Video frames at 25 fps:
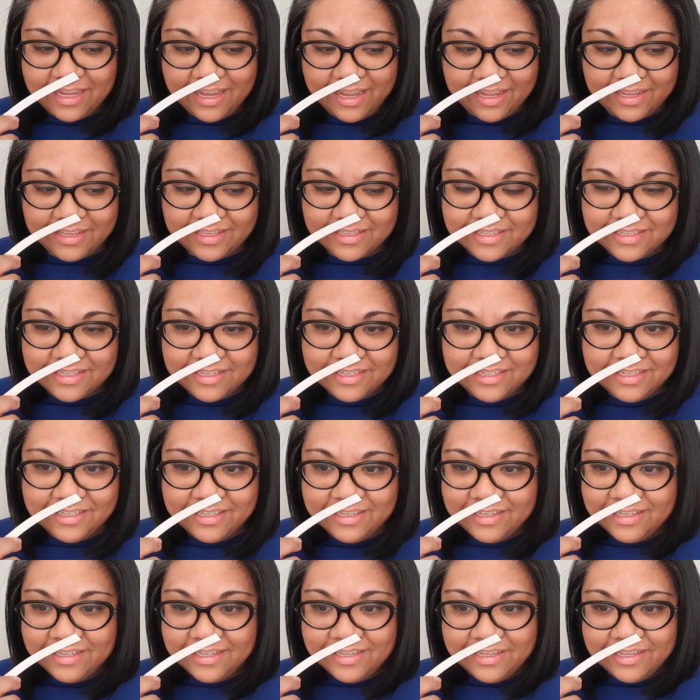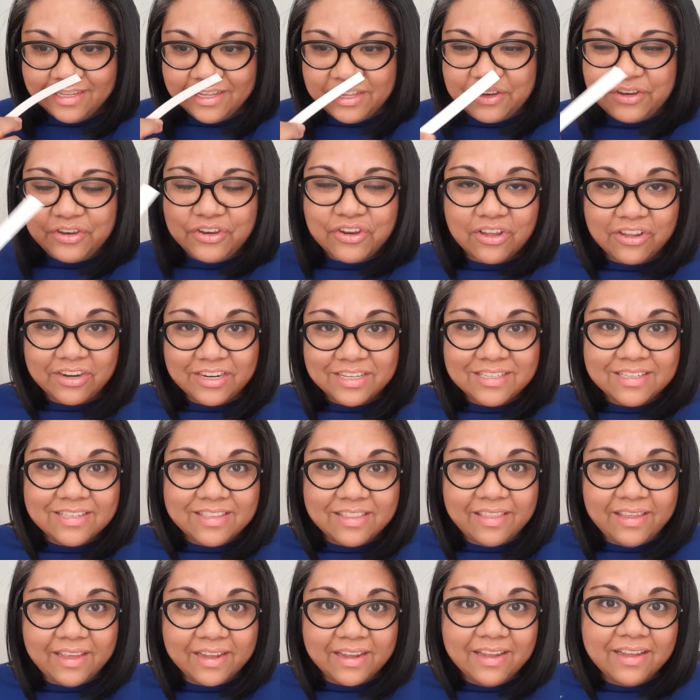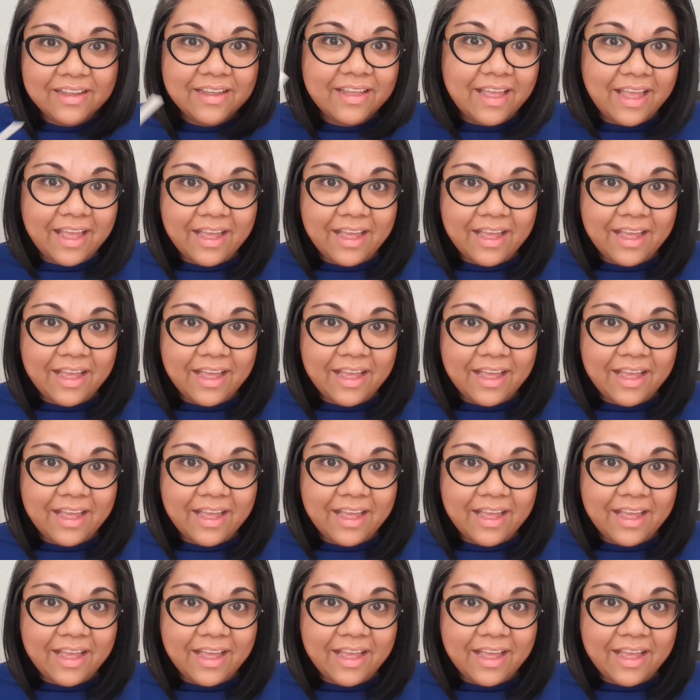and not as thick